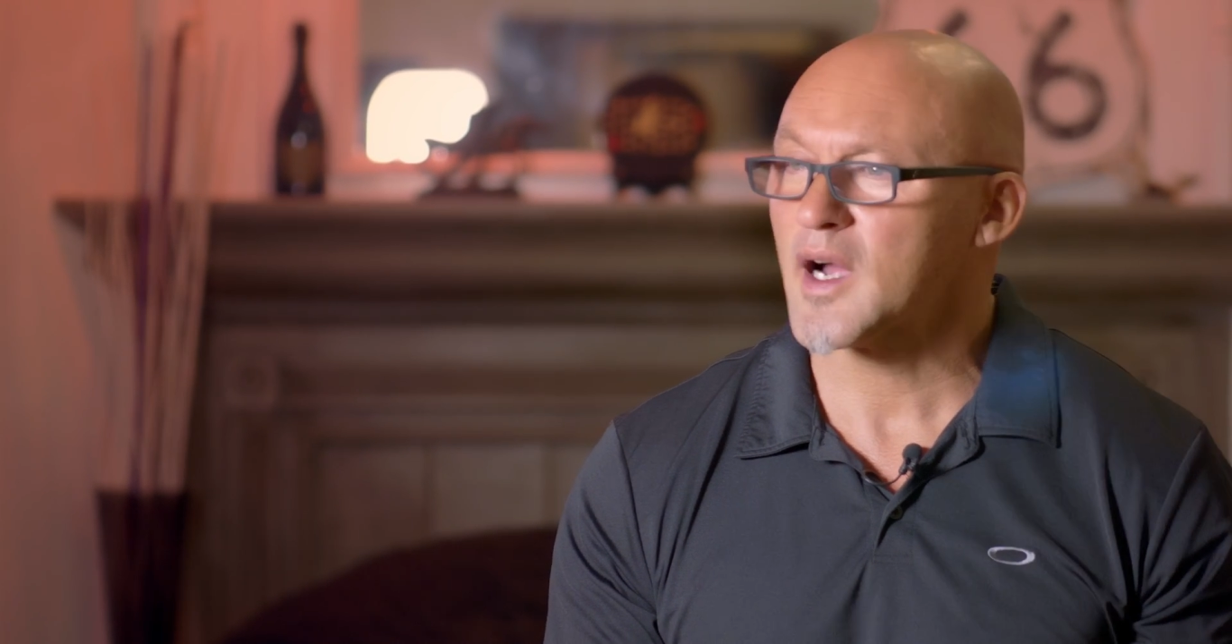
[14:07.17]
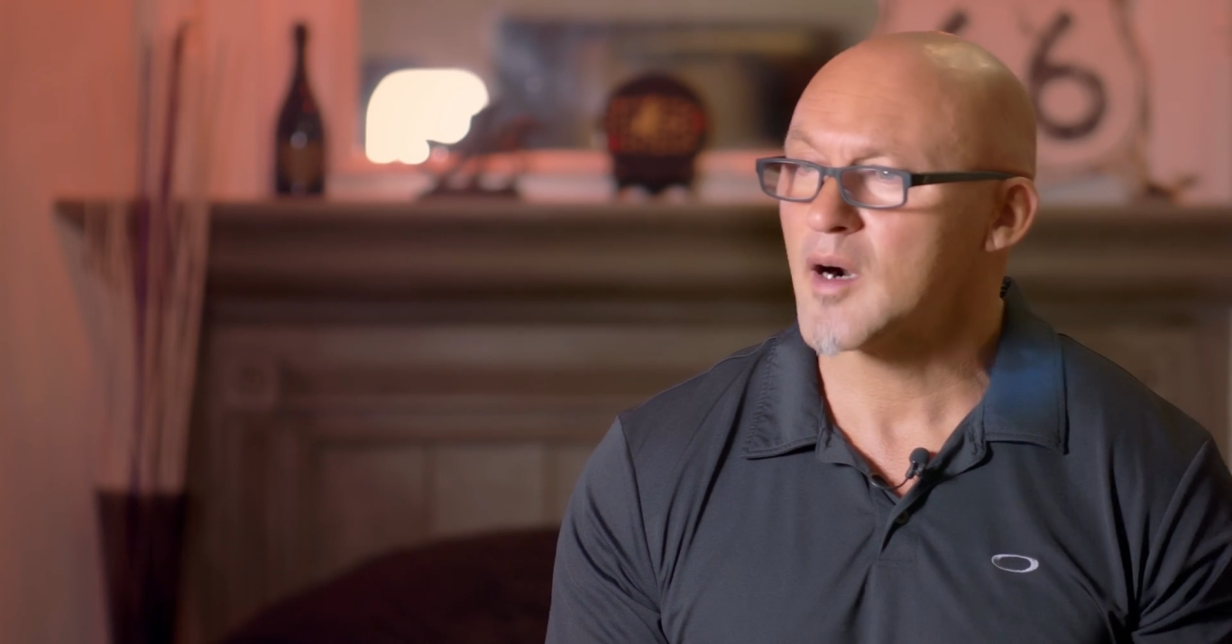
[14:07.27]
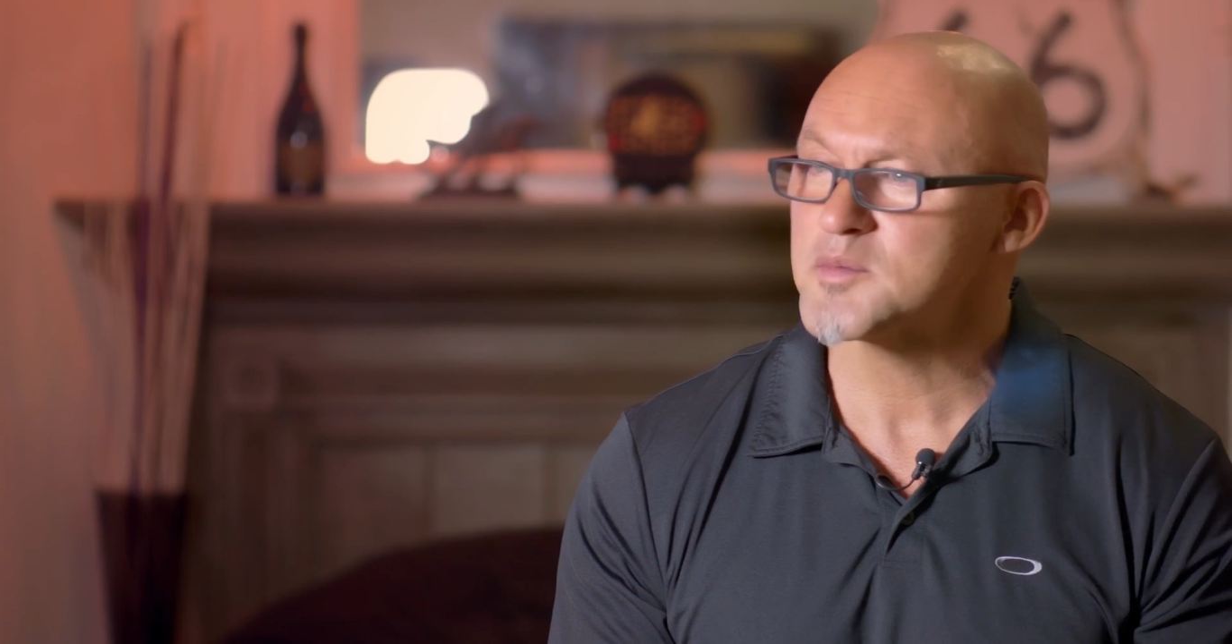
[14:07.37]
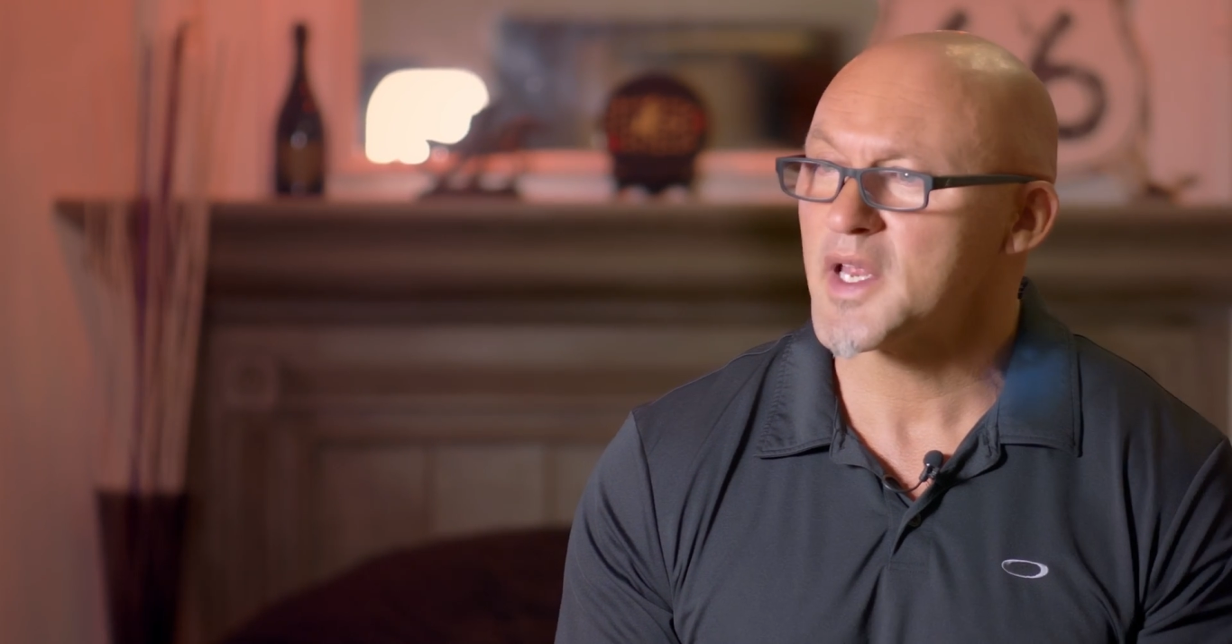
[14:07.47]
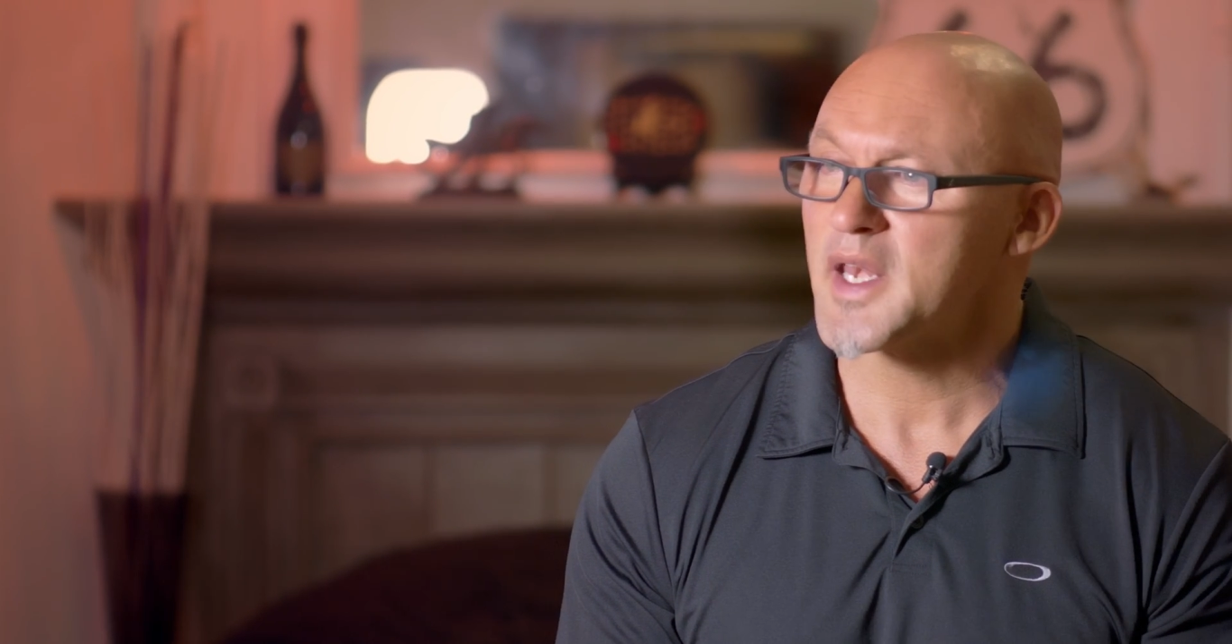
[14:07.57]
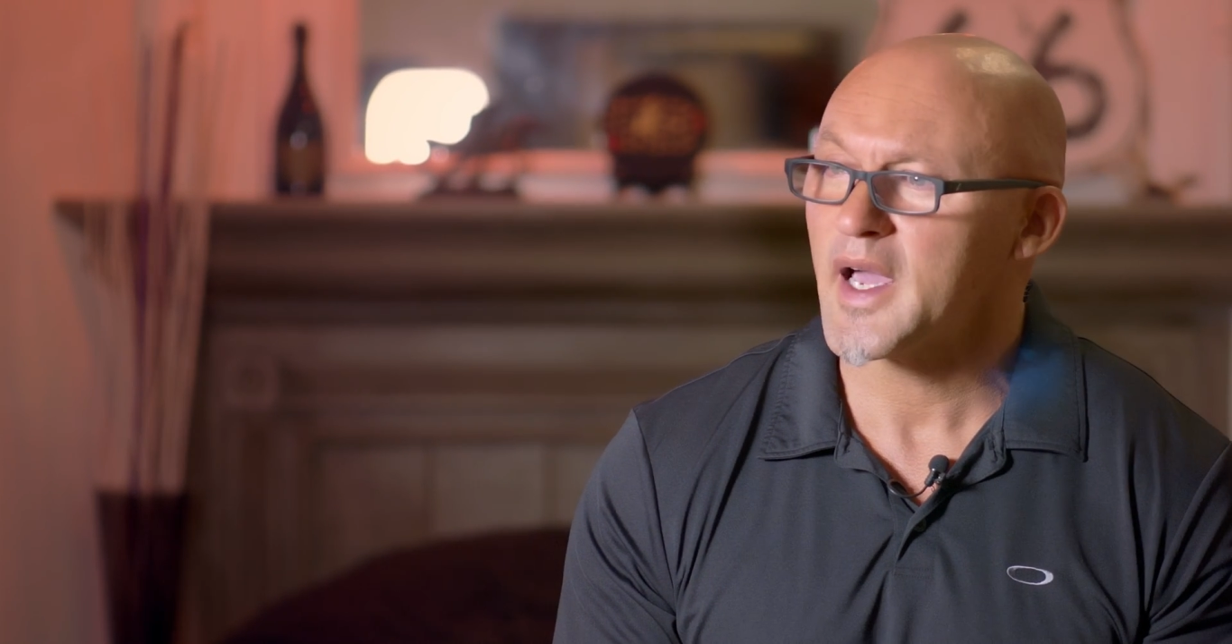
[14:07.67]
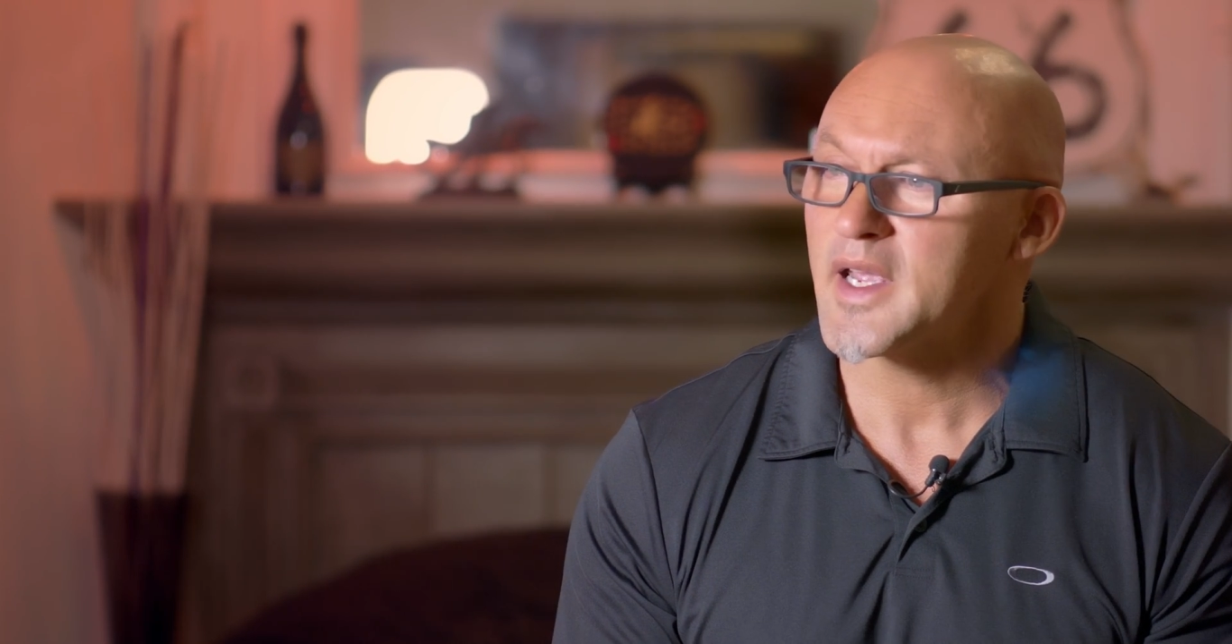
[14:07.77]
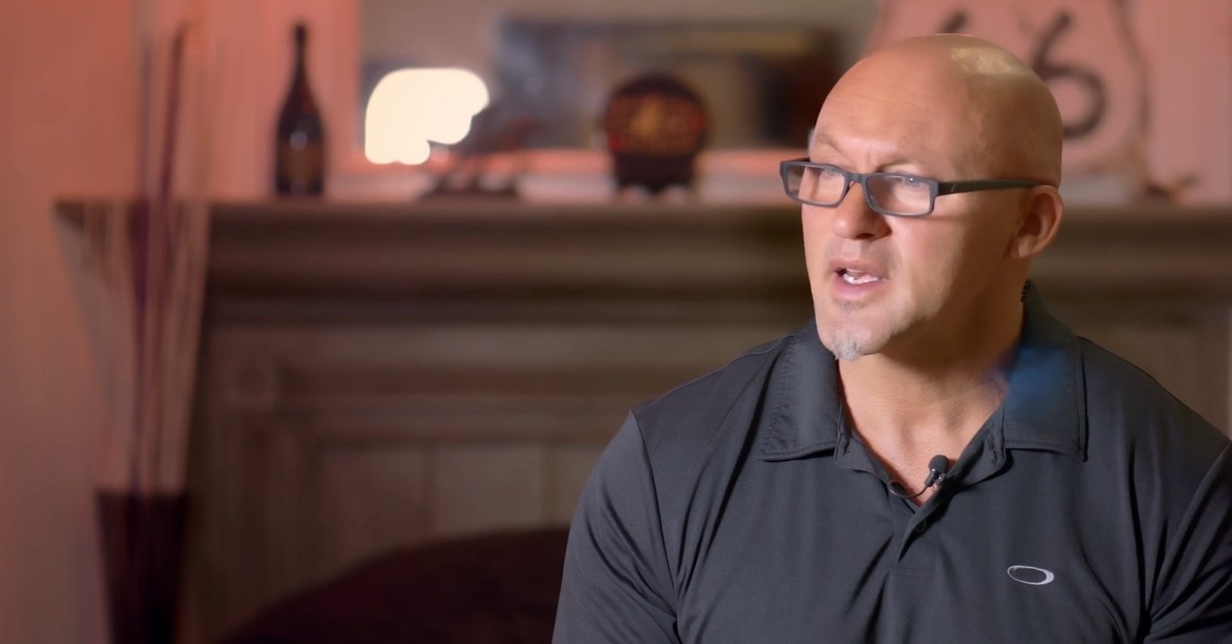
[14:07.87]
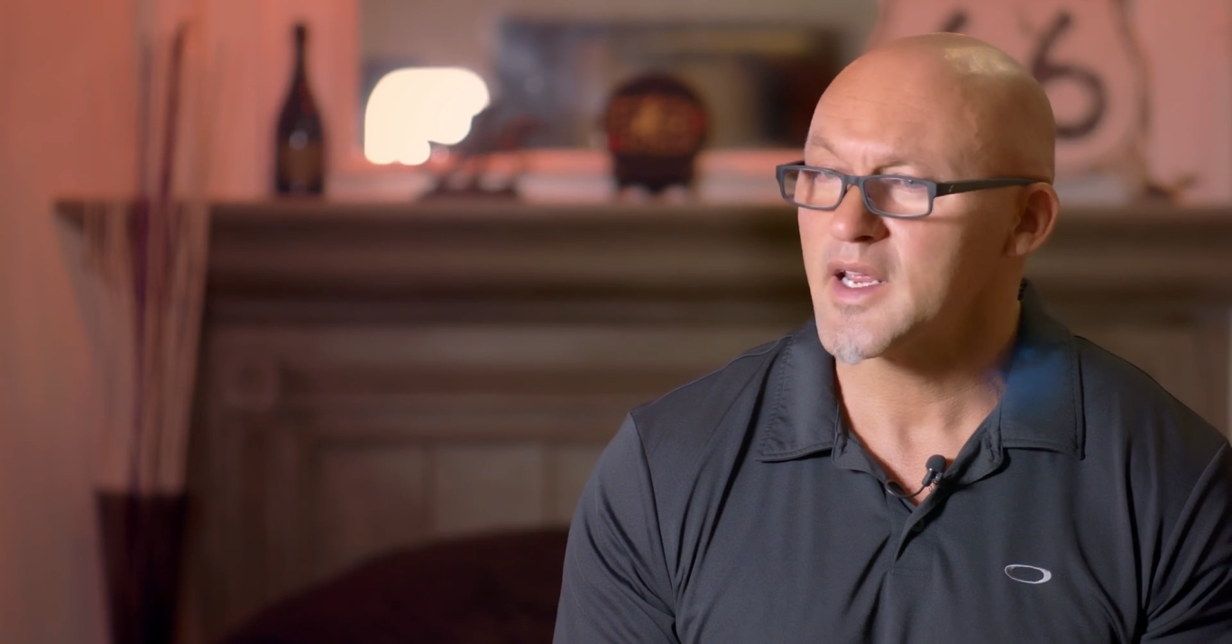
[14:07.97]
carbs at night